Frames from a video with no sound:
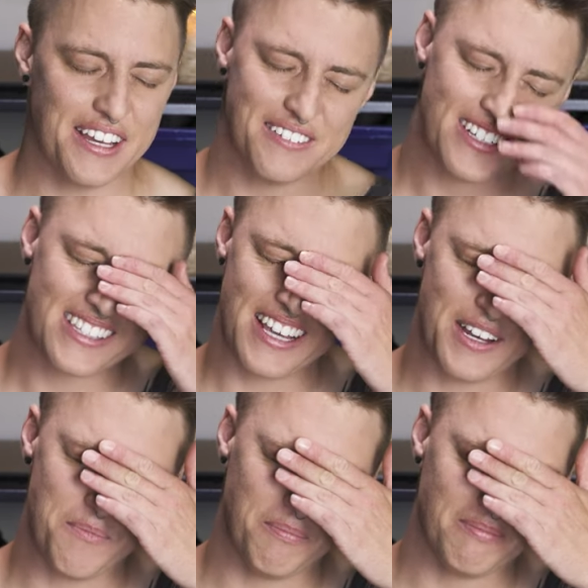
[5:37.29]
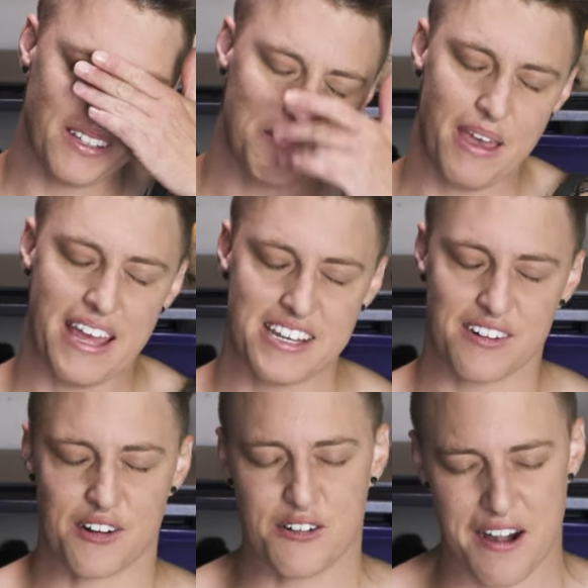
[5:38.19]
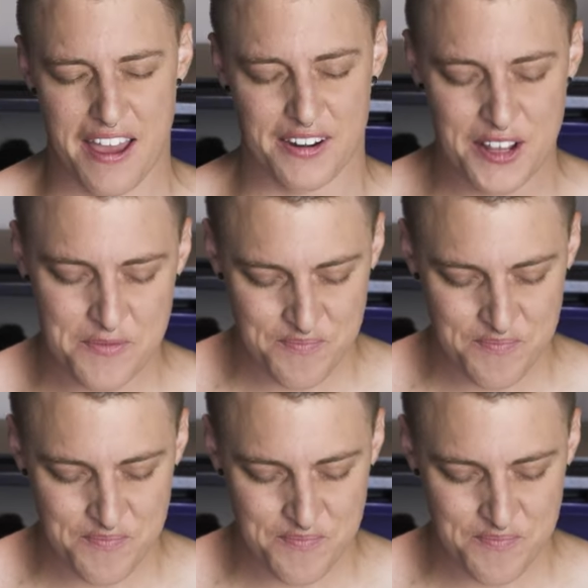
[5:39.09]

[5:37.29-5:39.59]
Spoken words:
It was a bad year all around.